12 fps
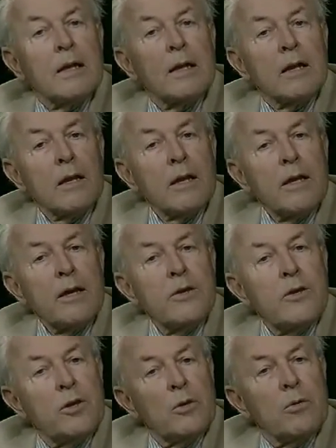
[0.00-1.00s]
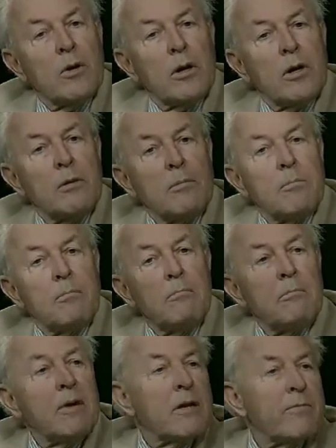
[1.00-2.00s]
lead to our
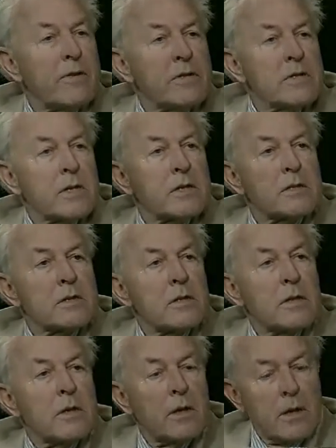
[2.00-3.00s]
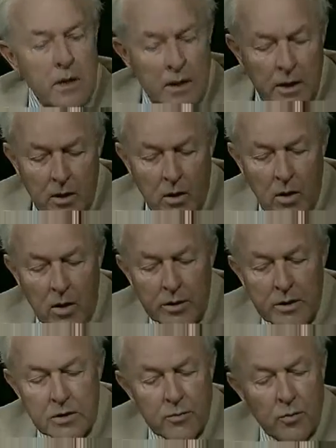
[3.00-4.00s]
metaphysics. And all
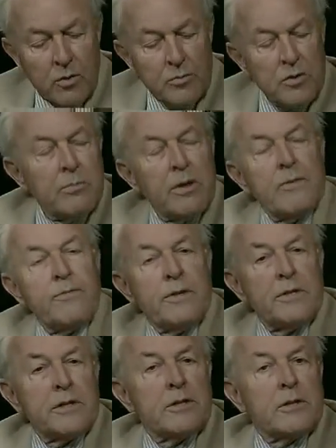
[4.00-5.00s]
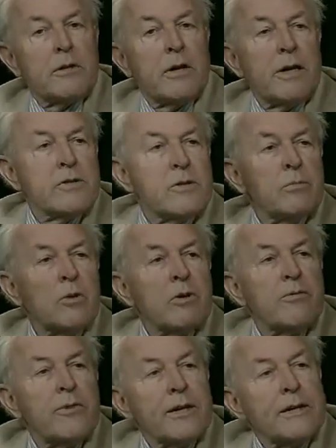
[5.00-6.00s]
these forms of metaphysics are
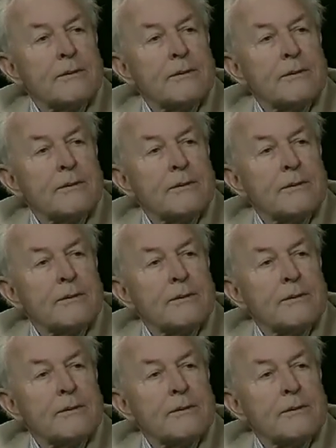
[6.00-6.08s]
isomorphic.